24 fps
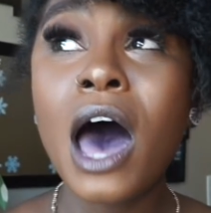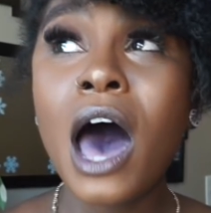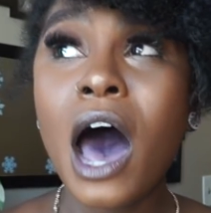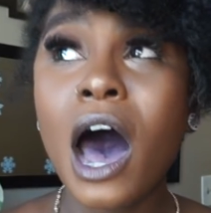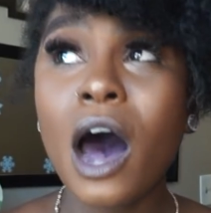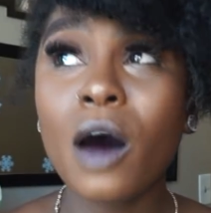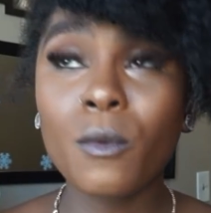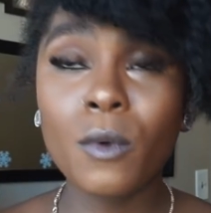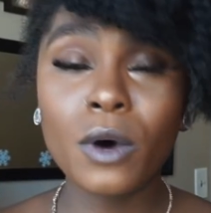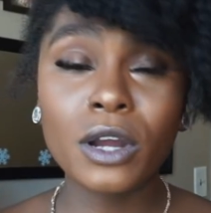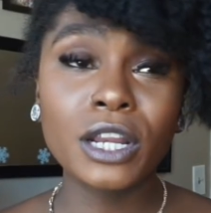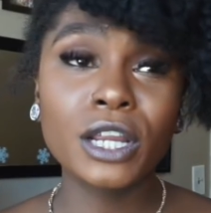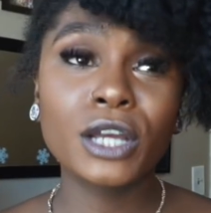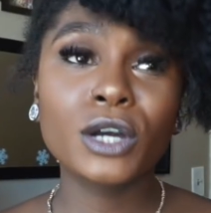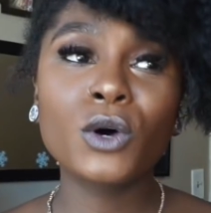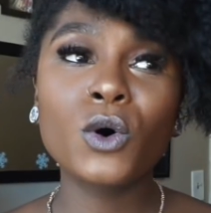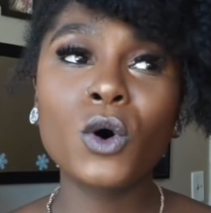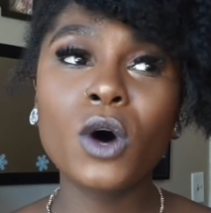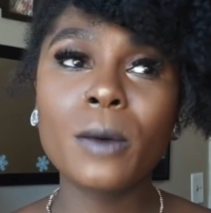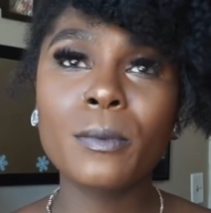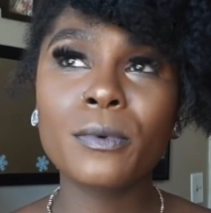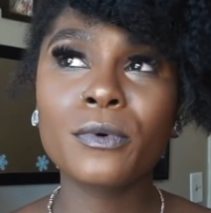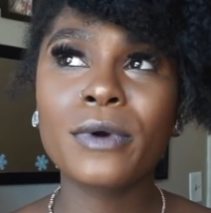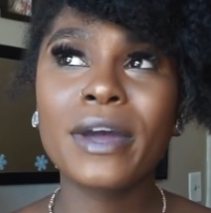I want to
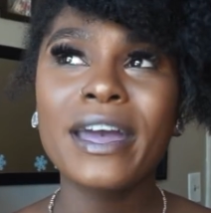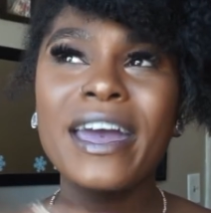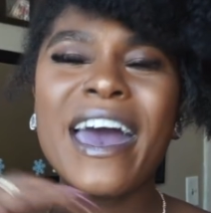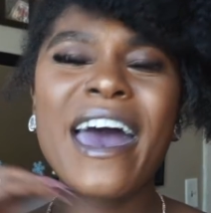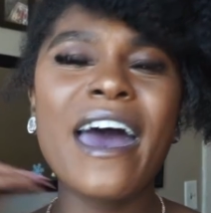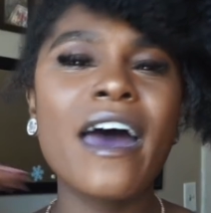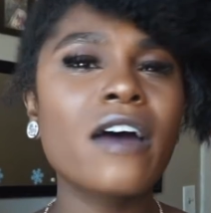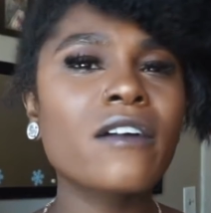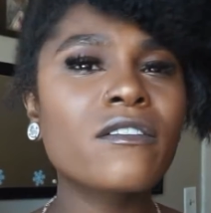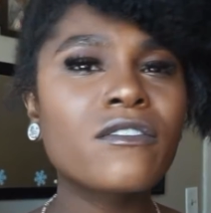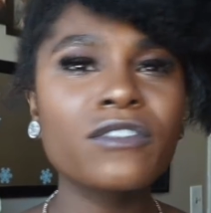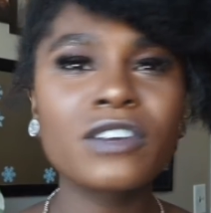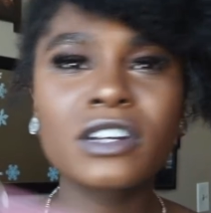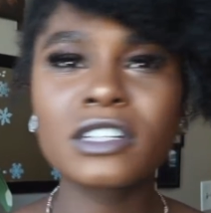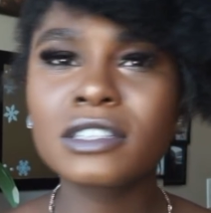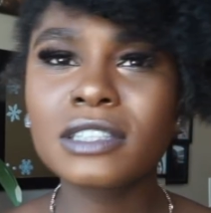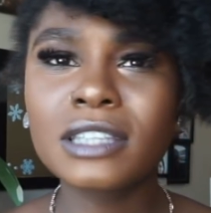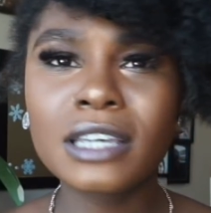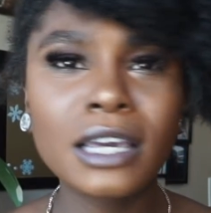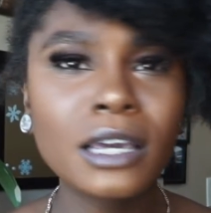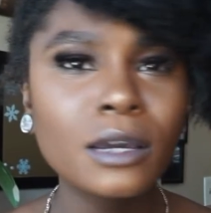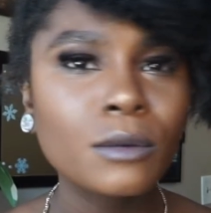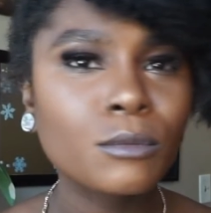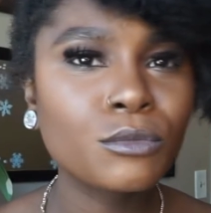incorporate
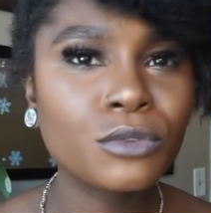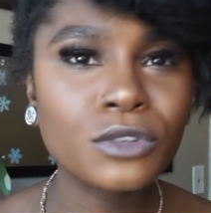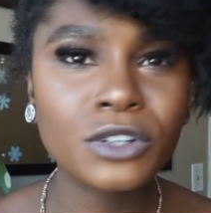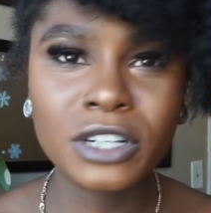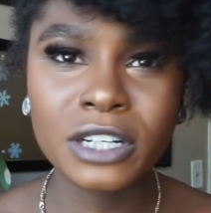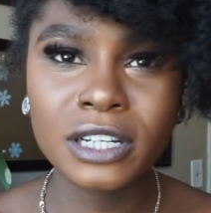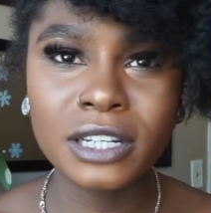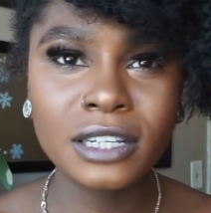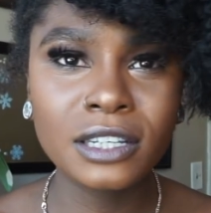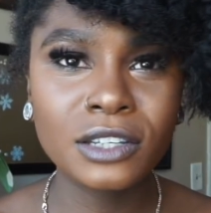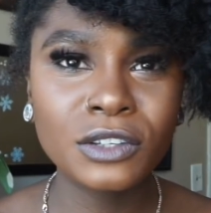everything Brie,